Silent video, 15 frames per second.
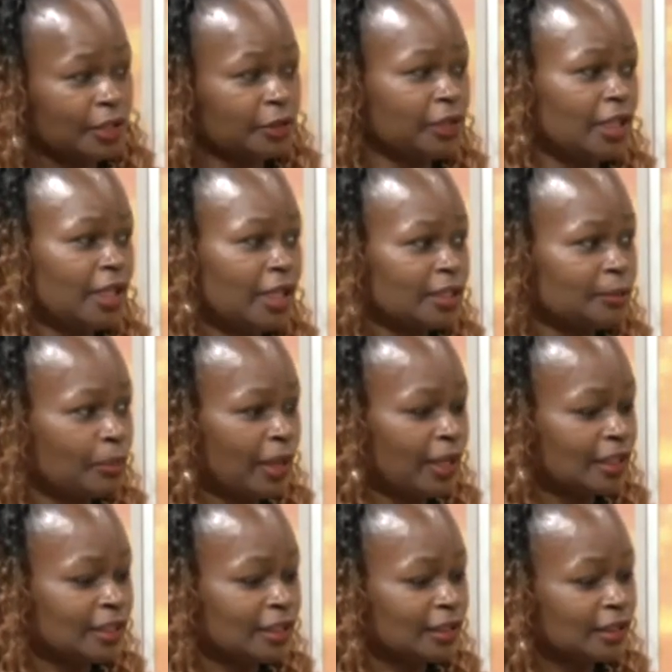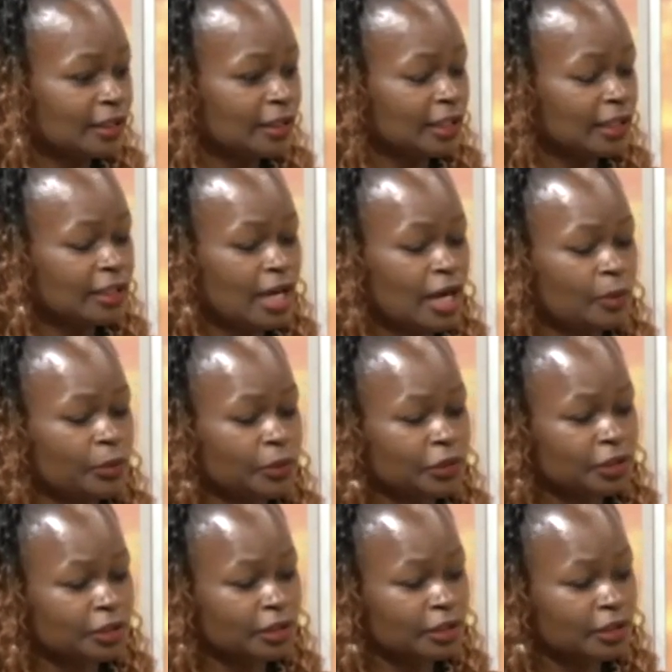actually expect that I
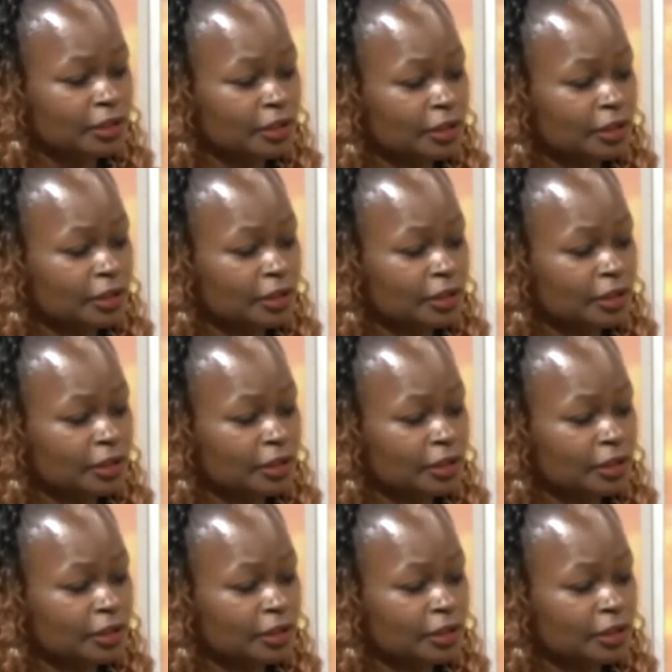would,